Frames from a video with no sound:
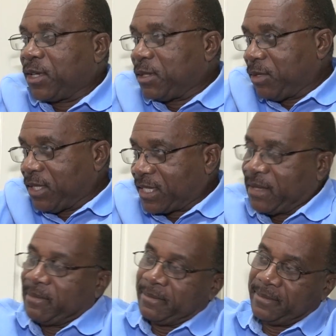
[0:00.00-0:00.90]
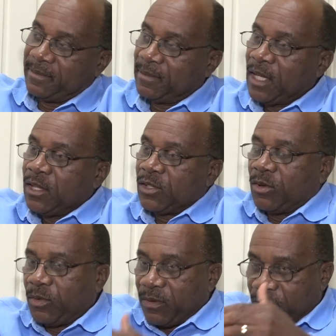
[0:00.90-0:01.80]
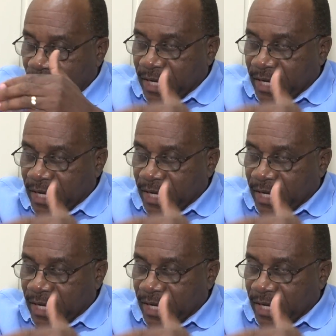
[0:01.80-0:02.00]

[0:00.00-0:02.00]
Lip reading: executive, retired Major Aubrey E.